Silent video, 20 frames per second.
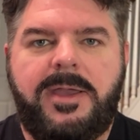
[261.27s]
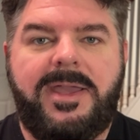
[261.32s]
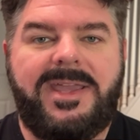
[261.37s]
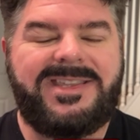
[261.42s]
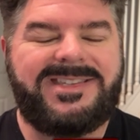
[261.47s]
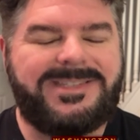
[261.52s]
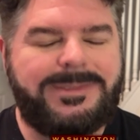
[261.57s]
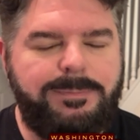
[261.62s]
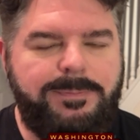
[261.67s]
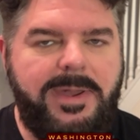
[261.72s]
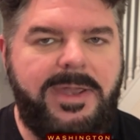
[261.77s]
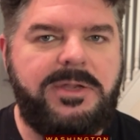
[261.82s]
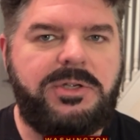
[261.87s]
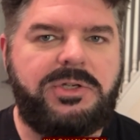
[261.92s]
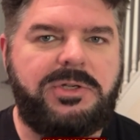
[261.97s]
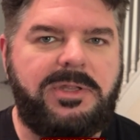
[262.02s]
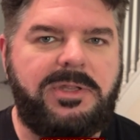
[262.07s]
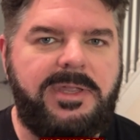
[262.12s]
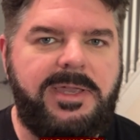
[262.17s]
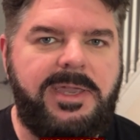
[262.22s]

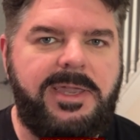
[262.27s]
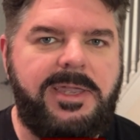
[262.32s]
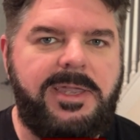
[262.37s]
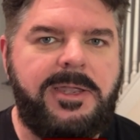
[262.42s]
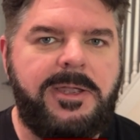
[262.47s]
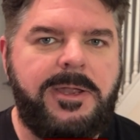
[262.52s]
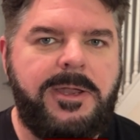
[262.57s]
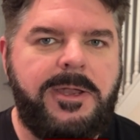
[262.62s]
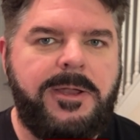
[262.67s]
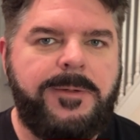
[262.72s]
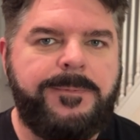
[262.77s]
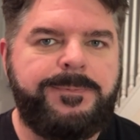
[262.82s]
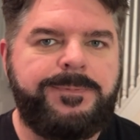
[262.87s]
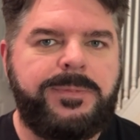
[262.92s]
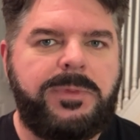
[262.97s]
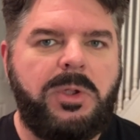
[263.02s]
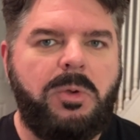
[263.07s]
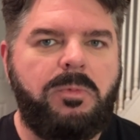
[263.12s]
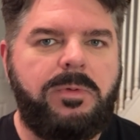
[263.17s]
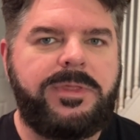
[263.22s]
especially
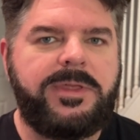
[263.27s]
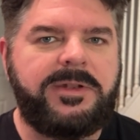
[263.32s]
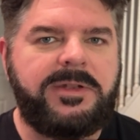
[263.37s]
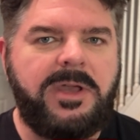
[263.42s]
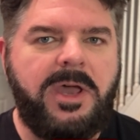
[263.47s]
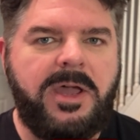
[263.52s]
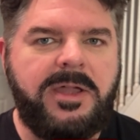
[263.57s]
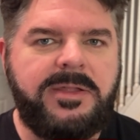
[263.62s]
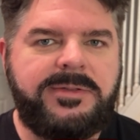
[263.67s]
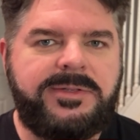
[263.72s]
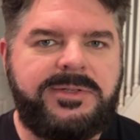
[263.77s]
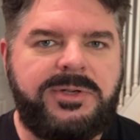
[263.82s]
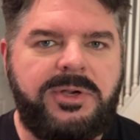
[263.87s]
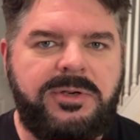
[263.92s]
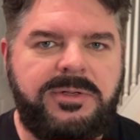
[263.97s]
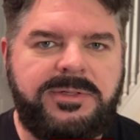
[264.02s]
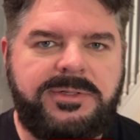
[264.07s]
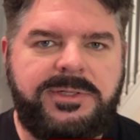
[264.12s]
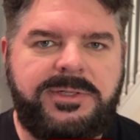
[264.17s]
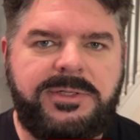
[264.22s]
with an
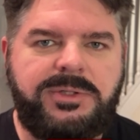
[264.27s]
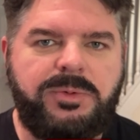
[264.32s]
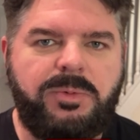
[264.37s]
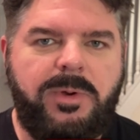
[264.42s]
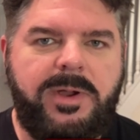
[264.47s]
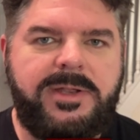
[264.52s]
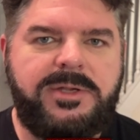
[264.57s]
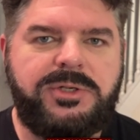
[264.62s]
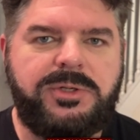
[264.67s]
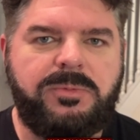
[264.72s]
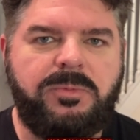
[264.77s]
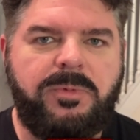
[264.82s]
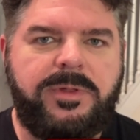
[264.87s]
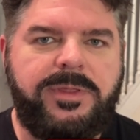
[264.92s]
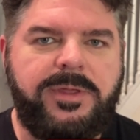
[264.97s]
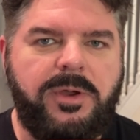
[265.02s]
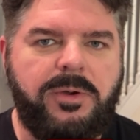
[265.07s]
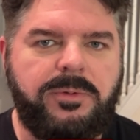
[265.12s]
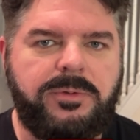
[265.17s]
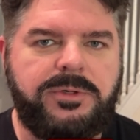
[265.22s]
uncertain situation with
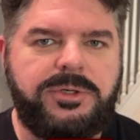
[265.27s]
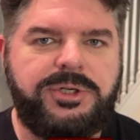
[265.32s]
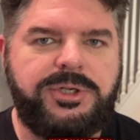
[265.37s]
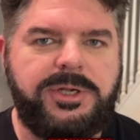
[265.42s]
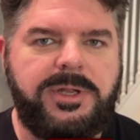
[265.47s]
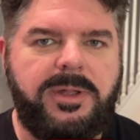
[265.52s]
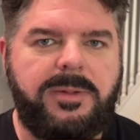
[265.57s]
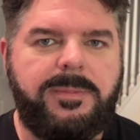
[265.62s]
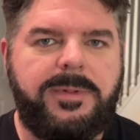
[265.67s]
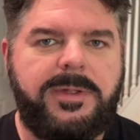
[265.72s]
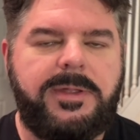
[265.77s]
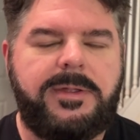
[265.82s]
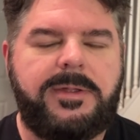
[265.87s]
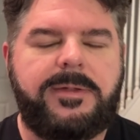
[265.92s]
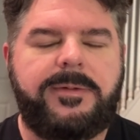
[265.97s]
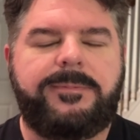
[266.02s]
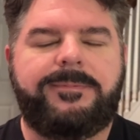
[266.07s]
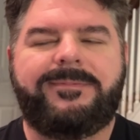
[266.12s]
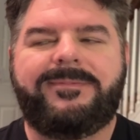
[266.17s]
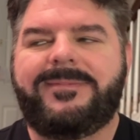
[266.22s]
the ownership.
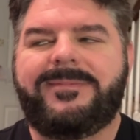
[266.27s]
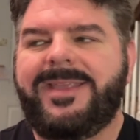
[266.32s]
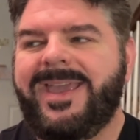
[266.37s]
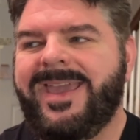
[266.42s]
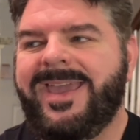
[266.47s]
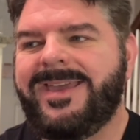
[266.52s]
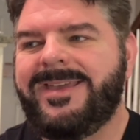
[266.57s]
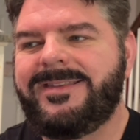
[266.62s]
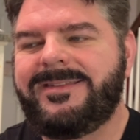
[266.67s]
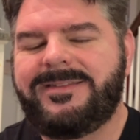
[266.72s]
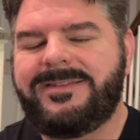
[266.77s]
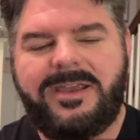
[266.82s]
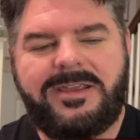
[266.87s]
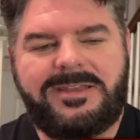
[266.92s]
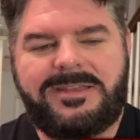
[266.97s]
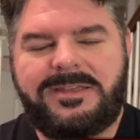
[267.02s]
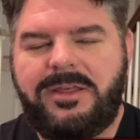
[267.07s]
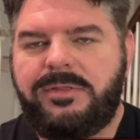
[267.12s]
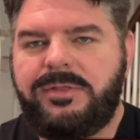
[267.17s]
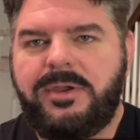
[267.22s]
And
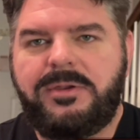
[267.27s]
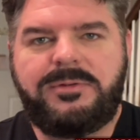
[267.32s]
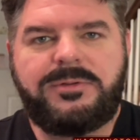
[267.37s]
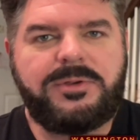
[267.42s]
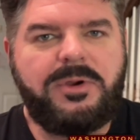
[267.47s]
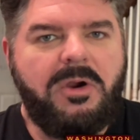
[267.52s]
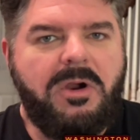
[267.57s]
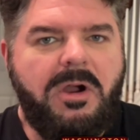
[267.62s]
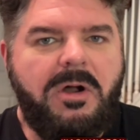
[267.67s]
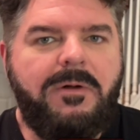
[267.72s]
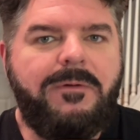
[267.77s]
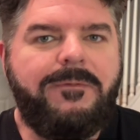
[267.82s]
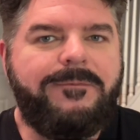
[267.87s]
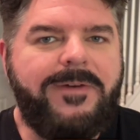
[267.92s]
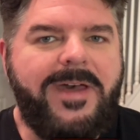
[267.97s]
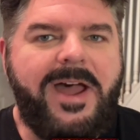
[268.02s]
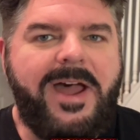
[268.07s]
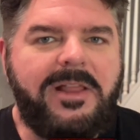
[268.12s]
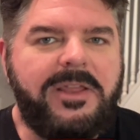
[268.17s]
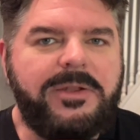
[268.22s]
those are all
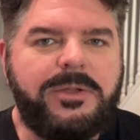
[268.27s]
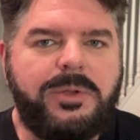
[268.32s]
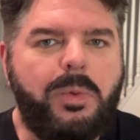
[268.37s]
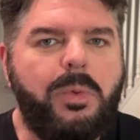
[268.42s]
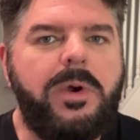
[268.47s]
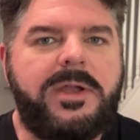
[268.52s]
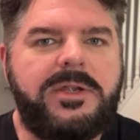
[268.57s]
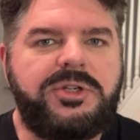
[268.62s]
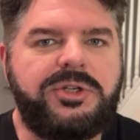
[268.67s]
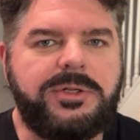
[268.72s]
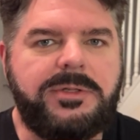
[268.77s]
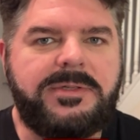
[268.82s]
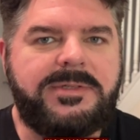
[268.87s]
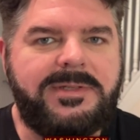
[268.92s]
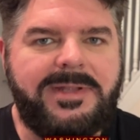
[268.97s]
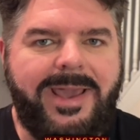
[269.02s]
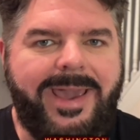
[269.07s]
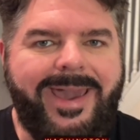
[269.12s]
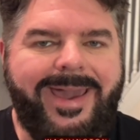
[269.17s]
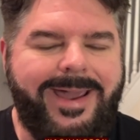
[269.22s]
valid questions
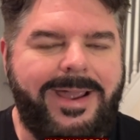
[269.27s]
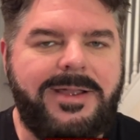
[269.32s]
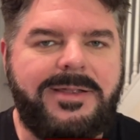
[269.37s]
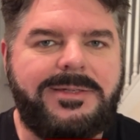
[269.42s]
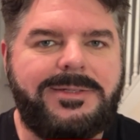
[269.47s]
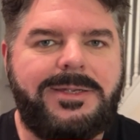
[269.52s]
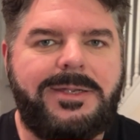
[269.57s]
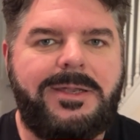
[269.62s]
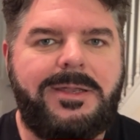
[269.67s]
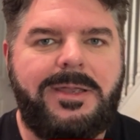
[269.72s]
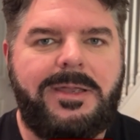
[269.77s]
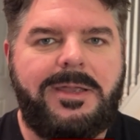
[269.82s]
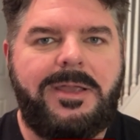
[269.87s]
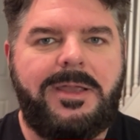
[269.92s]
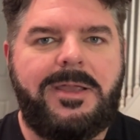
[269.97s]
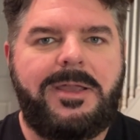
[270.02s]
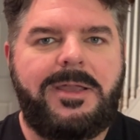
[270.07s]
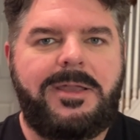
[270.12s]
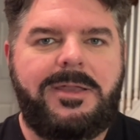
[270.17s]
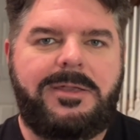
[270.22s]
to ask.
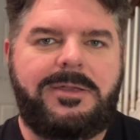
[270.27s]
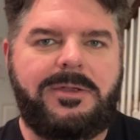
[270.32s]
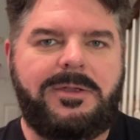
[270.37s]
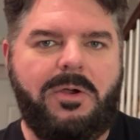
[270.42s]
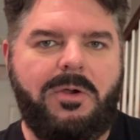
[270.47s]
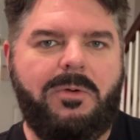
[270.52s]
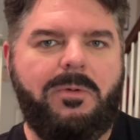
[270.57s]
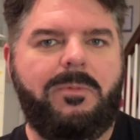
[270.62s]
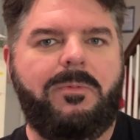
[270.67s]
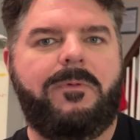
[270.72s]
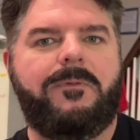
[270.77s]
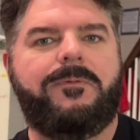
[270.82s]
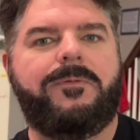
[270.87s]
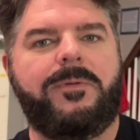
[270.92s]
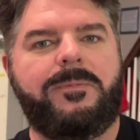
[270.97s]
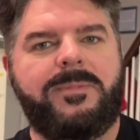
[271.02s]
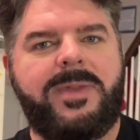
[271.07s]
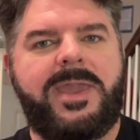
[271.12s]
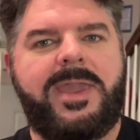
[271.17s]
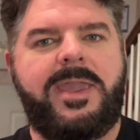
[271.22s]

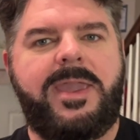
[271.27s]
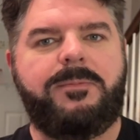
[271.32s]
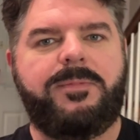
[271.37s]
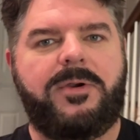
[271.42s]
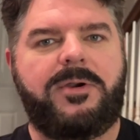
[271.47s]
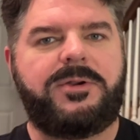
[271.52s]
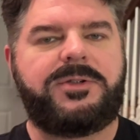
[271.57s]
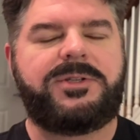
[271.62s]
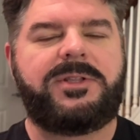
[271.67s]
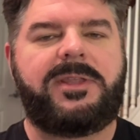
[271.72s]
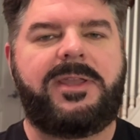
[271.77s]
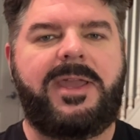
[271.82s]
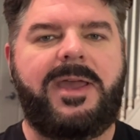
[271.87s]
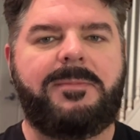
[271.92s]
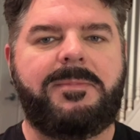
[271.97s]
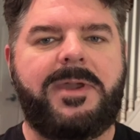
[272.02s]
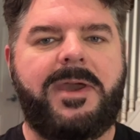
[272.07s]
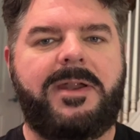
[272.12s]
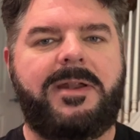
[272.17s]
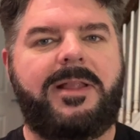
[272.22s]
For me personally,
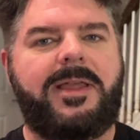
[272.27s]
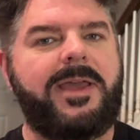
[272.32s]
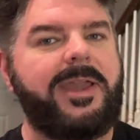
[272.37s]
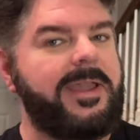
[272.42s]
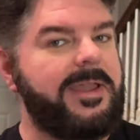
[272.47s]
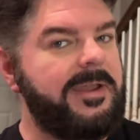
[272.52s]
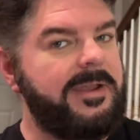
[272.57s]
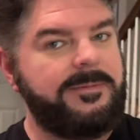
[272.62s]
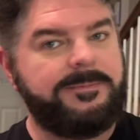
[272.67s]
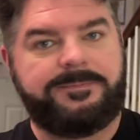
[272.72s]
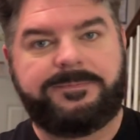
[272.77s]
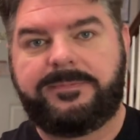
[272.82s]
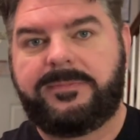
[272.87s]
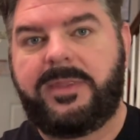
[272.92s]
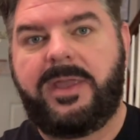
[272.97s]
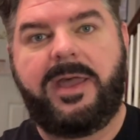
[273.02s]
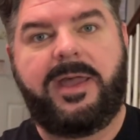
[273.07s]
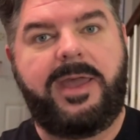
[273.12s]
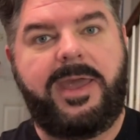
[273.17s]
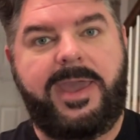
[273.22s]
I'm kind of like,
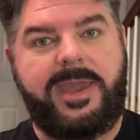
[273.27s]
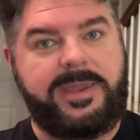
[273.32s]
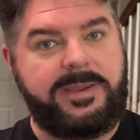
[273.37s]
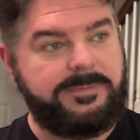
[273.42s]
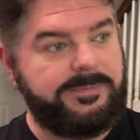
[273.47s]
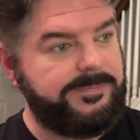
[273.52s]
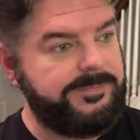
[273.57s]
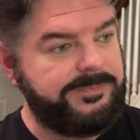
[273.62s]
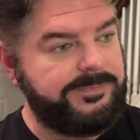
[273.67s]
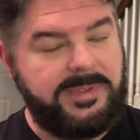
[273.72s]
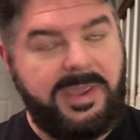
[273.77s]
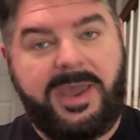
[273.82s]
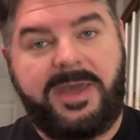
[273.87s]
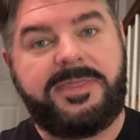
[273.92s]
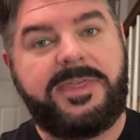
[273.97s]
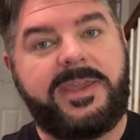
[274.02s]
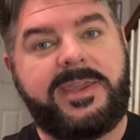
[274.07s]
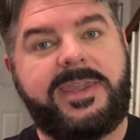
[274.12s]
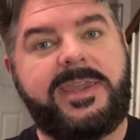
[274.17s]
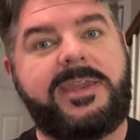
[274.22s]
hey, I
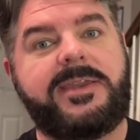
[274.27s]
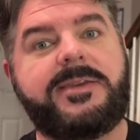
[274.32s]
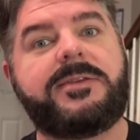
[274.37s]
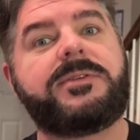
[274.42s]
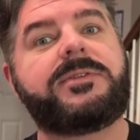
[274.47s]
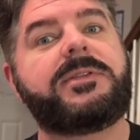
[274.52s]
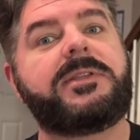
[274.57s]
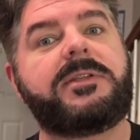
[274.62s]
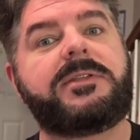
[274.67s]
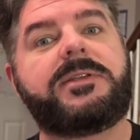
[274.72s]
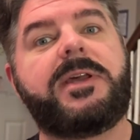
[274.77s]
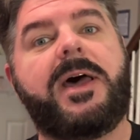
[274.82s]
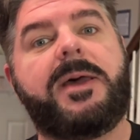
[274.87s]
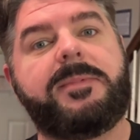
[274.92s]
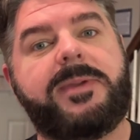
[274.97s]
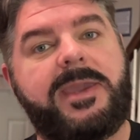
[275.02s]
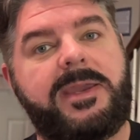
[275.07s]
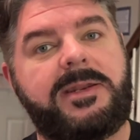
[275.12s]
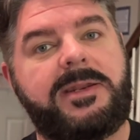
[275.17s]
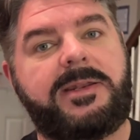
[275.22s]
think he is the
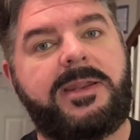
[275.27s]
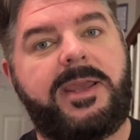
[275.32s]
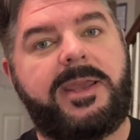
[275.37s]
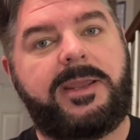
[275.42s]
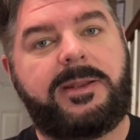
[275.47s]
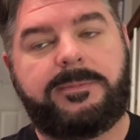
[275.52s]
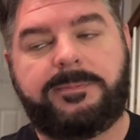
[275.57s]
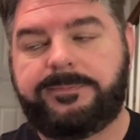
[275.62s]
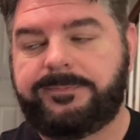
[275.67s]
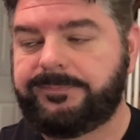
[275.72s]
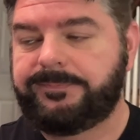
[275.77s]
top candidate.